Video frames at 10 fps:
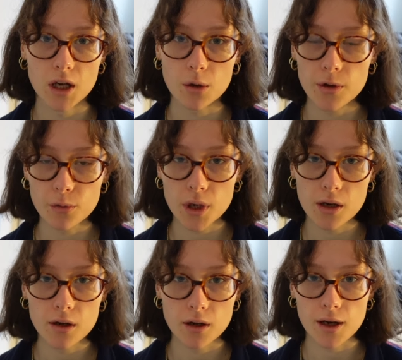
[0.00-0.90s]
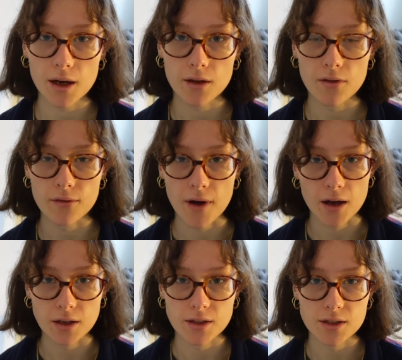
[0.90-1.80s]
Now if we look at the
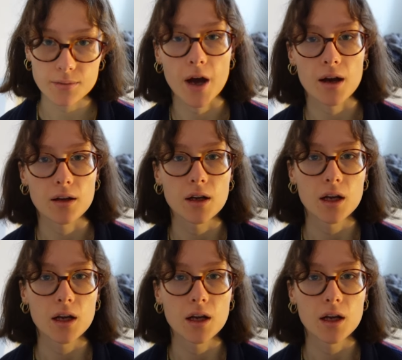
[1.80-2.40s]
fact that